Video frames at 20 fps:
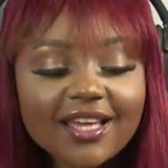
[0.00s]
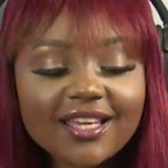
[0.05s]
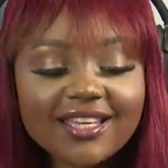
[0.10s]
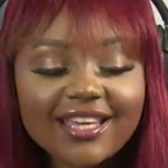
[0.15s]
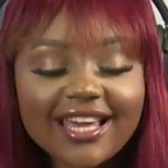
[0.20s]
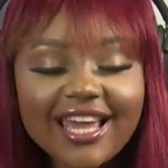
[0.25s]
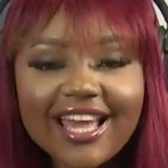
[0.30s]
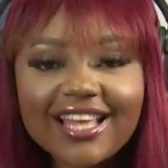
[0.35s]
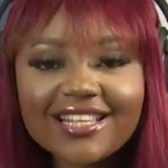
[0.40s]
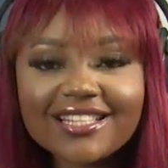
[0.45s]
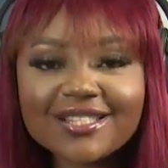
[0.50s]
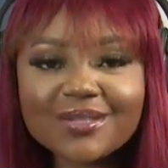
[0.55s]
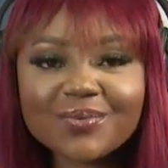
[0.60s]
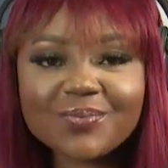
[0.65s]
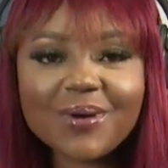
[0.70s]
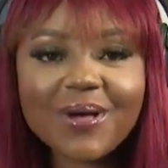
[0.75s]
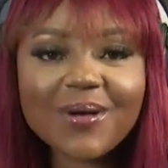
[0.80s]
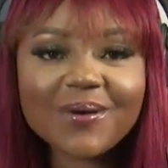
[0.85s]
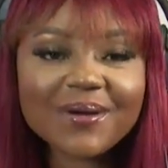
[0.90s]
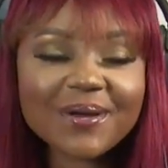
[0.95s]
Yes,
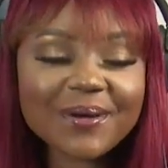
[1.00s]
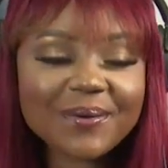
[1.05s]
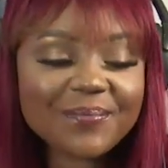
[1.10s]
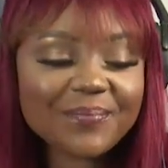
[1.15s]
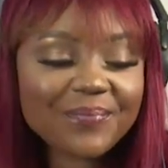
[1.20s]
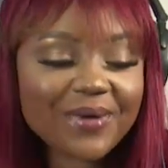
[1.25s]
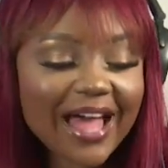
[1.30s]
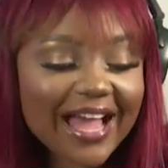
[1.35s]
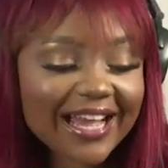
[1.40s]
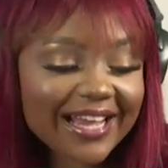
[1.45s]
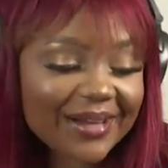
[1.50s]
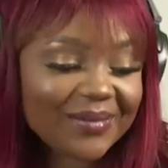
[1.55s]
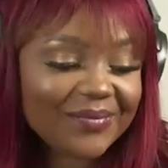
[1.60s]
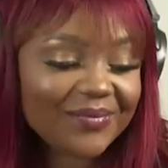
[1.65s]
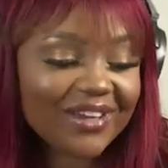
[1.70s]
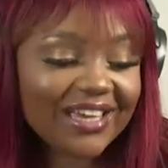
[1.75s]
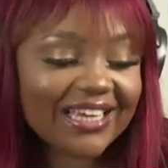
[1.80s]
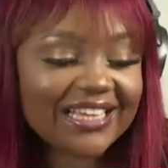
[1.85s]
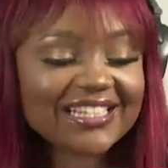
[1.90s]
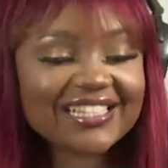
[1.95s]
welcome back,
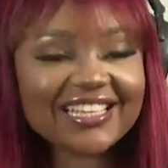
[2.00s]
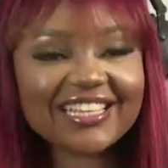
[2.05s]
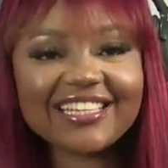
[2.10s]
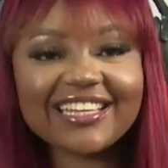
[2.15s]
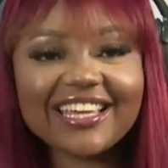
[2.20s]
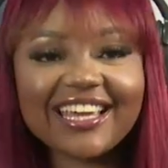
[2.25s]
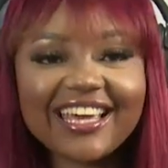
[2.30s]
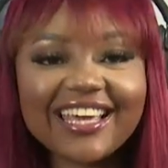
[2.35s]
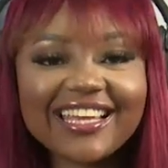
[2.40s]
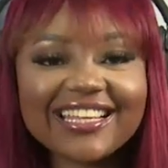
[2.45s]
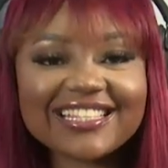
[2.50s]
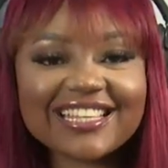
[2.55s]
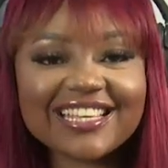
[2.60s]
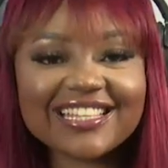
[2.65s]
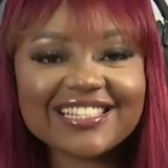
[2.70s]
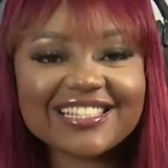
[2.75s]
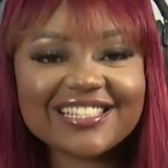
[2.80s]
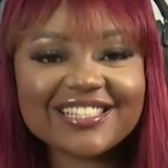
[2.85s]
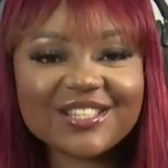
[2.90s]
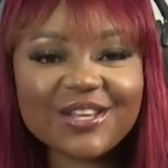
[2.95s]
amazing kids.
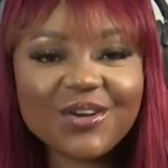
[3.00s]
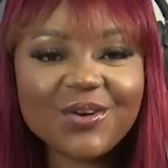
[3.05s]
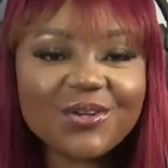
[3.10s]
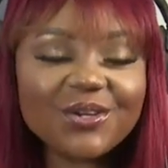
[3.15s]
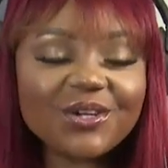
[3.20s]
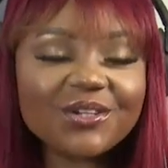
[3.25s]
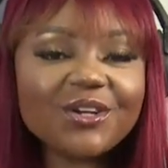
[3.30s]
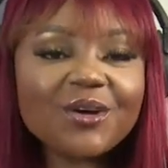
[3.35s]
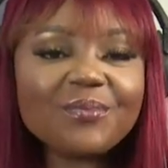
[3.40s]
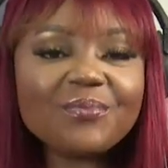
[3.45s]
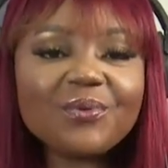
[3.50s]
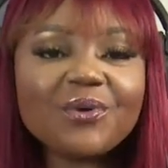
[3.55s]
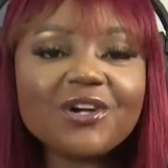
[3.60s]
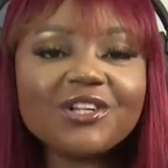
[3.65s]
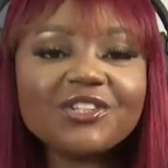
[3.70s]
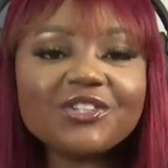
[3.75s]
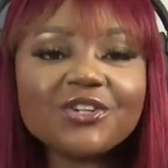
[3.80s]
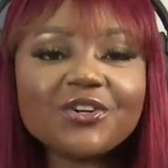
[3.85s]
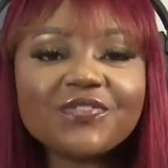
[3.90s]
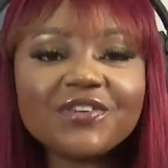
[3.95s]
It's still your number
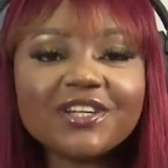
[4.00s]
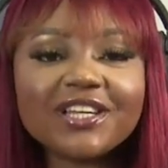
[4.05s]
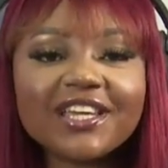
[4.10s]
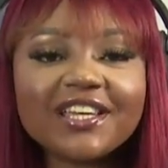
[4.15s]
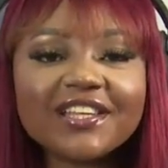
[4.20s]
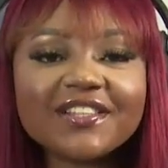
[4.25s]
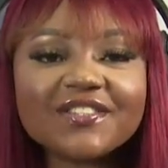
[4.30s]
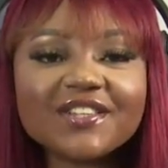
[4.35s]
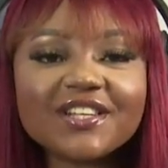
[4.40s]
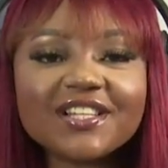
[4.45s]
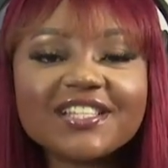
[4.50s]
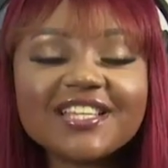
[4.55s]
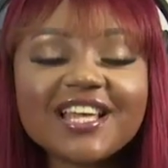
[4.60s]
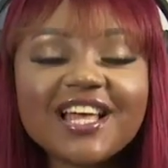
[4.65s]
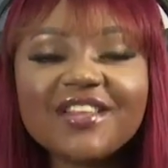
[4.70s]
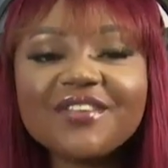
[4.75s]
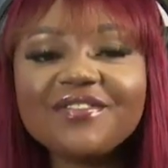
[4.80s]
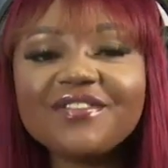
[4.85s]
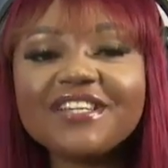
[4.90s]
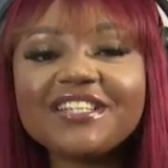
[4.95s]
one show for kids on
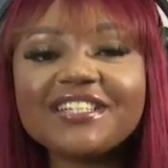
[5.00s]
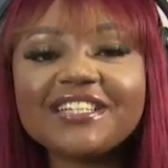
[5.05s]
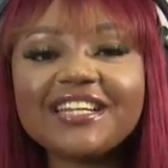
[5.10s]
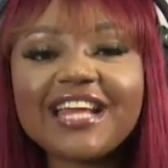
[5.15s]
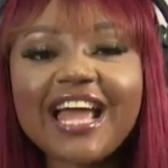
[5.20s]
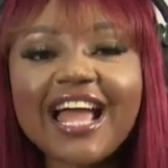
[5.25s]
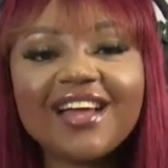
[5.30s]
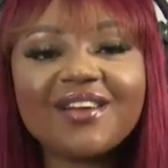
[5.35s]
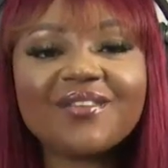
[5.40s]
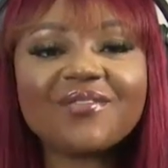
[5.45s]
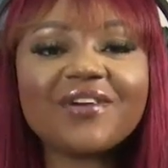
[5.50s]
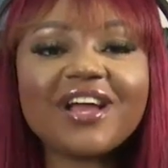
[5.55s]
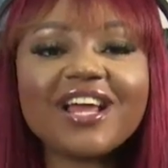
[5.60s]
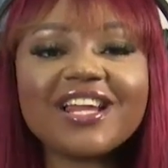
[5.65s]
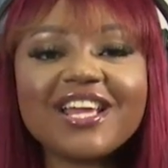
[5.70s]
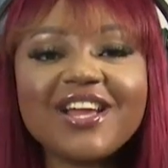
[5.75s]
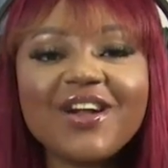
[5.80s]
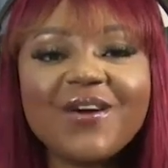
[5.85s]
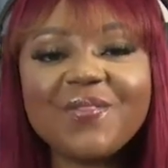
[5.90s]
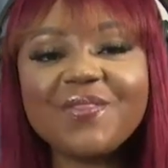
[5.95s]
television and
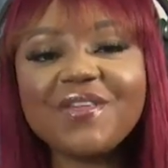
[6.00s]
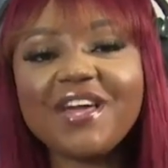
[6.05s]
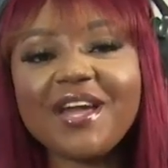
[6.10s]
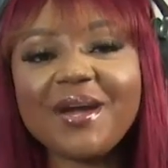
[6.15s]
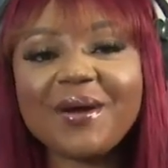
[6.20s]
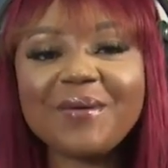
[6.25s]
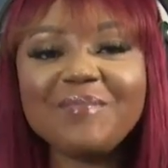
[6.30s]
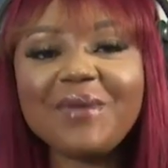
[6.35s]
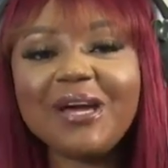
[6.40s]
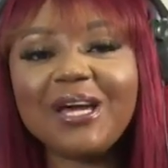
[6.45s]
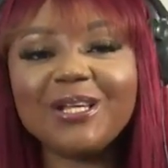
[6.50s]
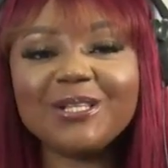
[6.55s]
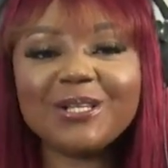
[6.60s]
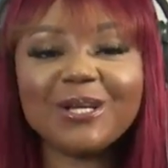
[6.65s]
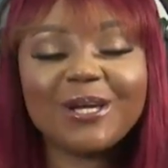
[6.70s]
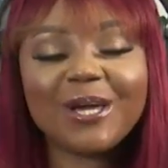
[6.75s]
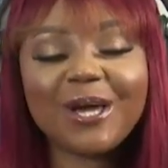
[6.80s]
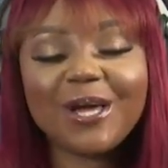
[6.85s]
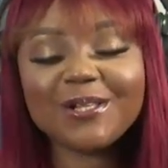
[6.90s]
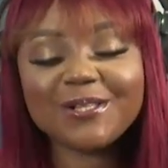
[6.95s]
radio, the
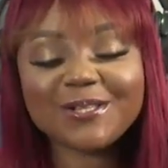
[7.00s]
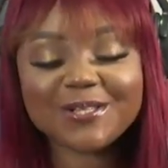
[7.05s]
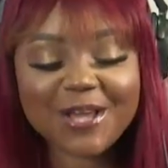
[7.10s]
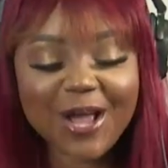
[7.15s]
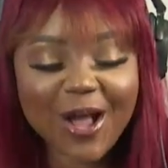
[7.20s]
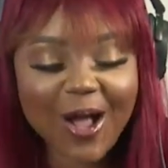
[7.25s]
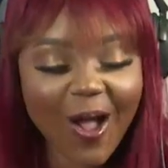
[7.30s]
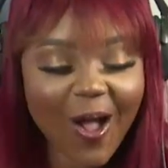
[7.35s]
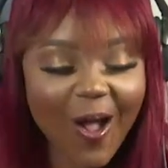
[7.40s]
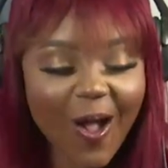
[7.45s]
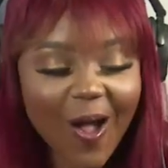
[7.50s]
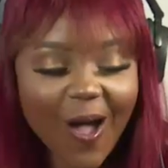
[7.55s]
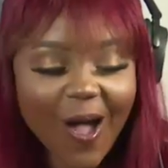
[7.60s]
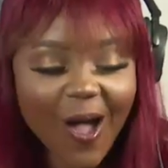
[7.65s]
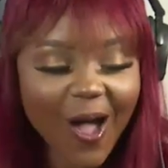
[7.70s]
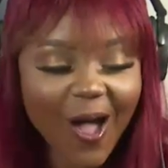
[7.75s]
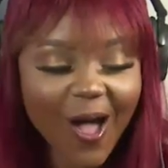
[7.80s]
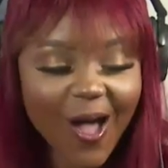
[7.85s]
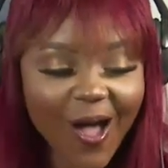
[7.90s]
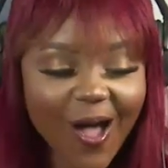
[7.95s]
Amazing Kids
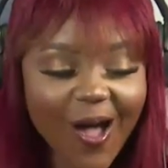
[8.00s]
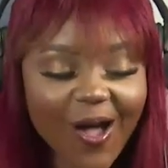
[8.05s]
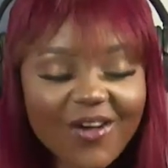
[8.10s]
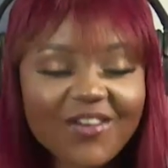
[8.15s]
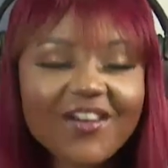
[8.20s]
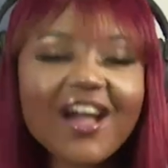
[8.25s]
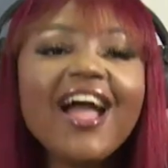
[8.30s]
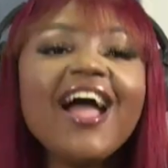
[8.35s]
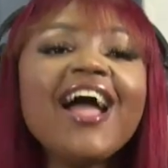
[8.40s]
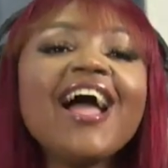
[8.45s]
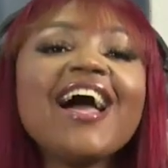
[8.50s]
Show.